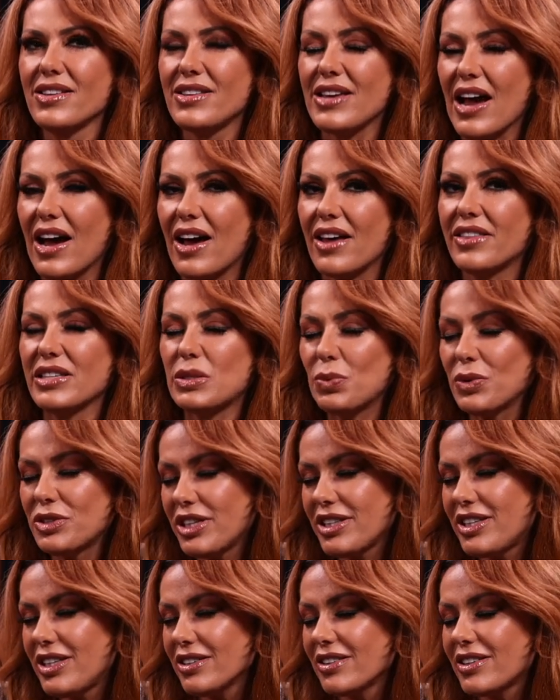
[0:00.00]
Yeah, this
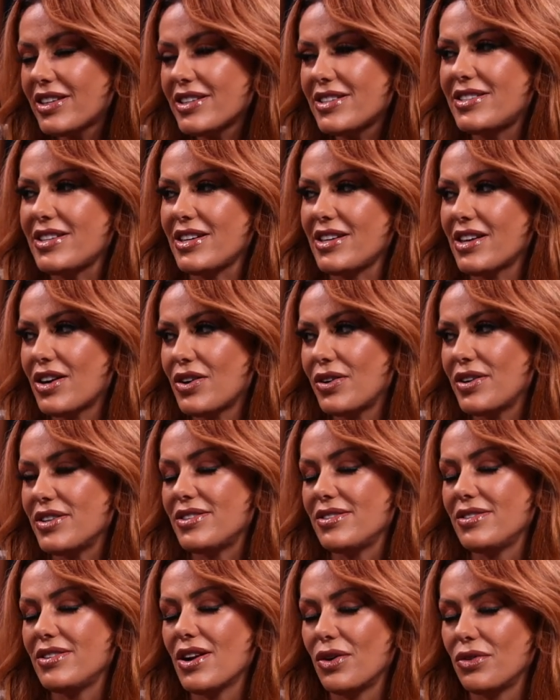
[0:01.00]
particular casino
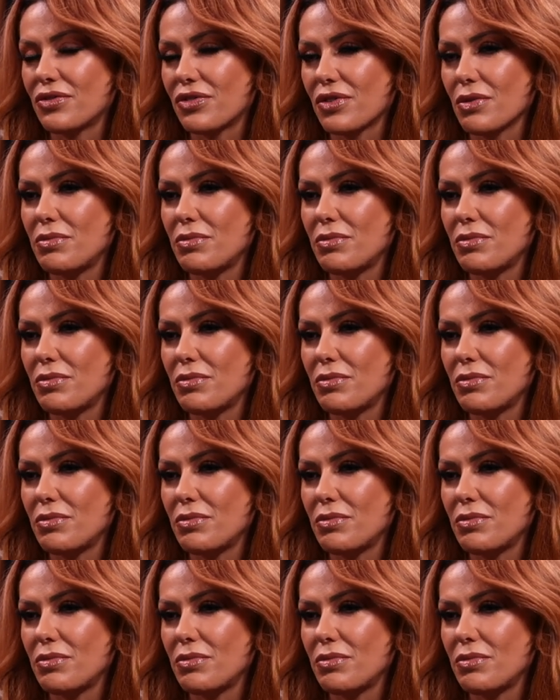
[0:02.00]
is known for